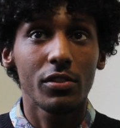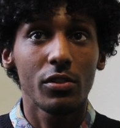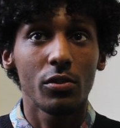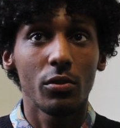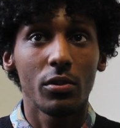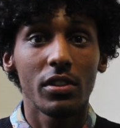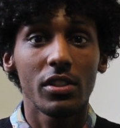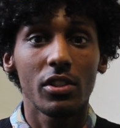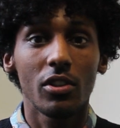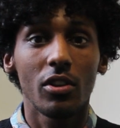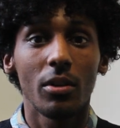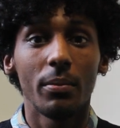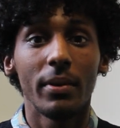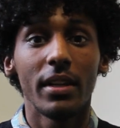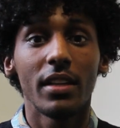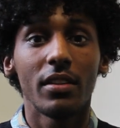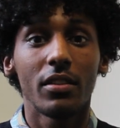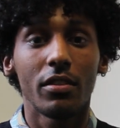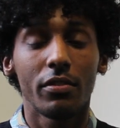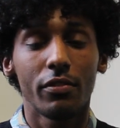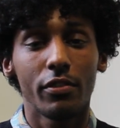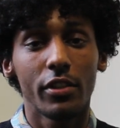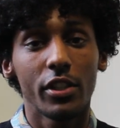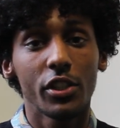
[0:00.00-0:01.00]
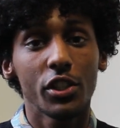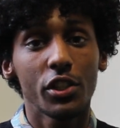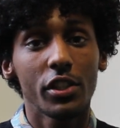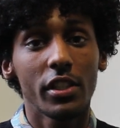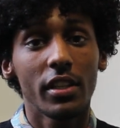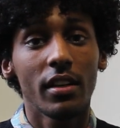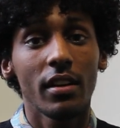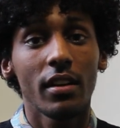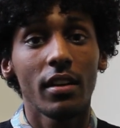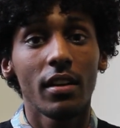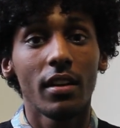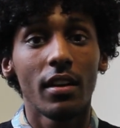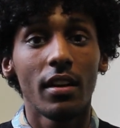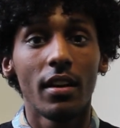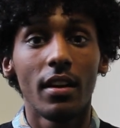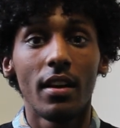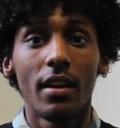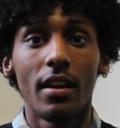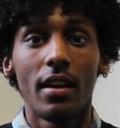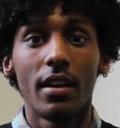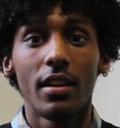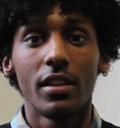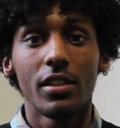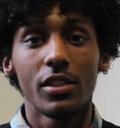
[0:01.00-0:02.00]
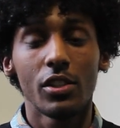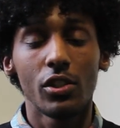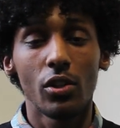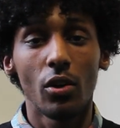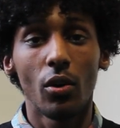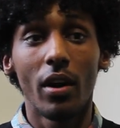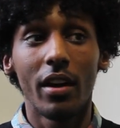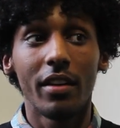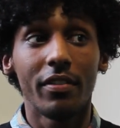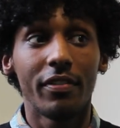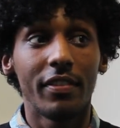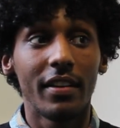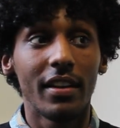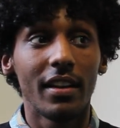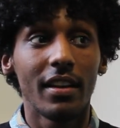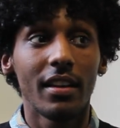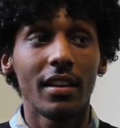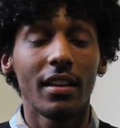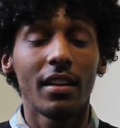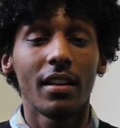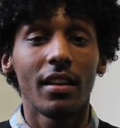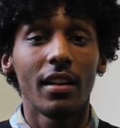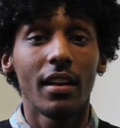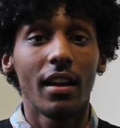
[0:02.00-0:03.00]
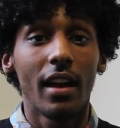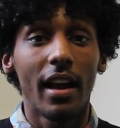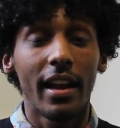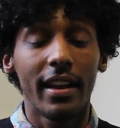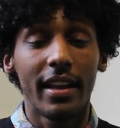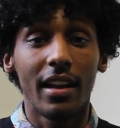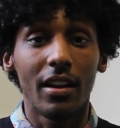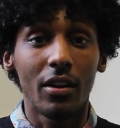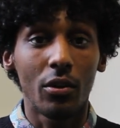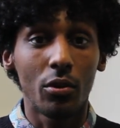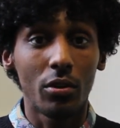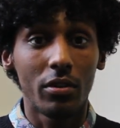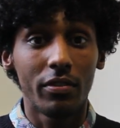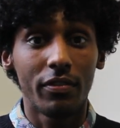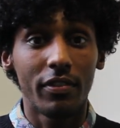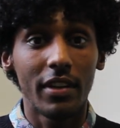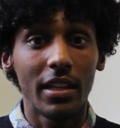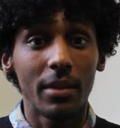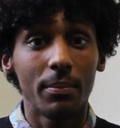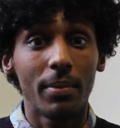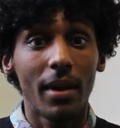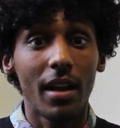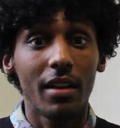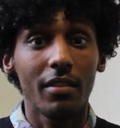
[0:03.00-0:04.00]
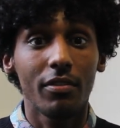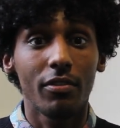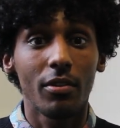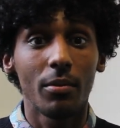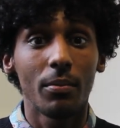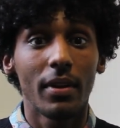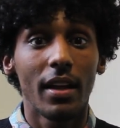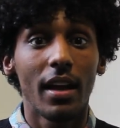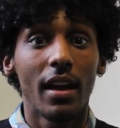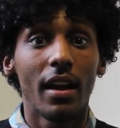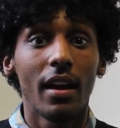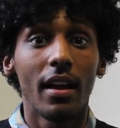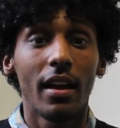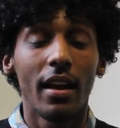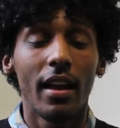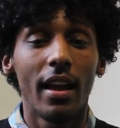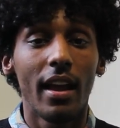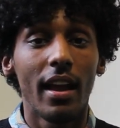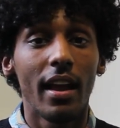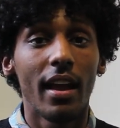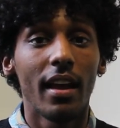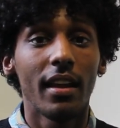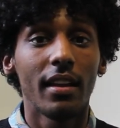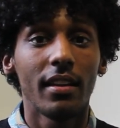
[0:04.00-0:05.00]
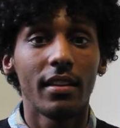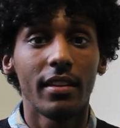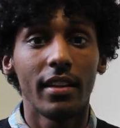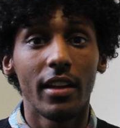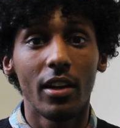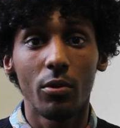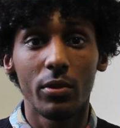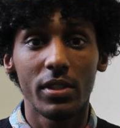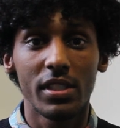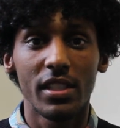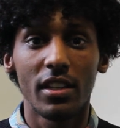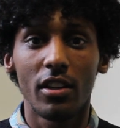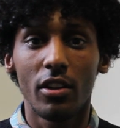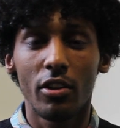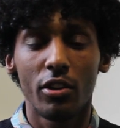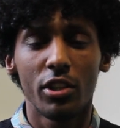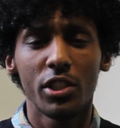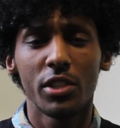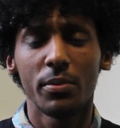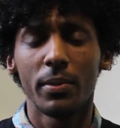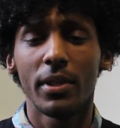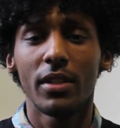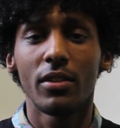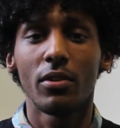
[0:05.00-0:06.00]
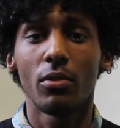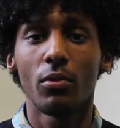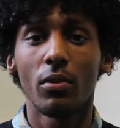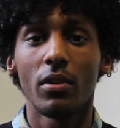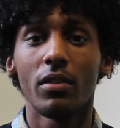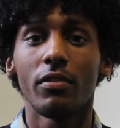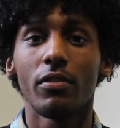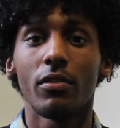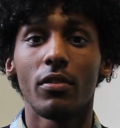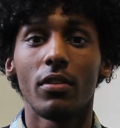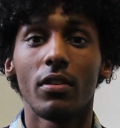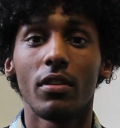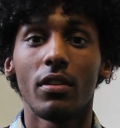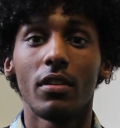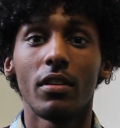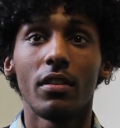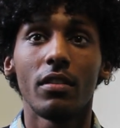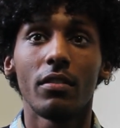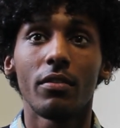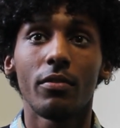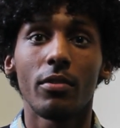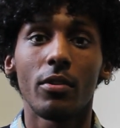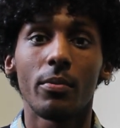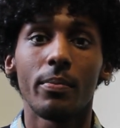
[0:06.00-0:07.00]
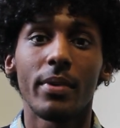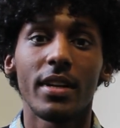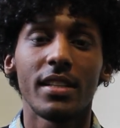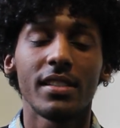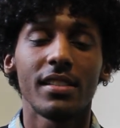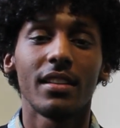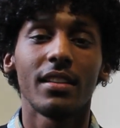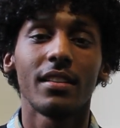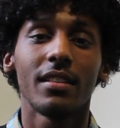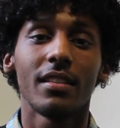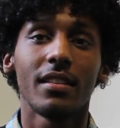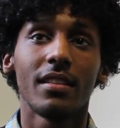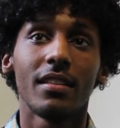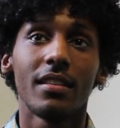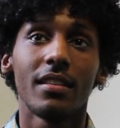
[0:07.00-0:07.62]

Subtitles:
students coming into first year. So I feel I get good feedback from that and they always encourage me to run for president.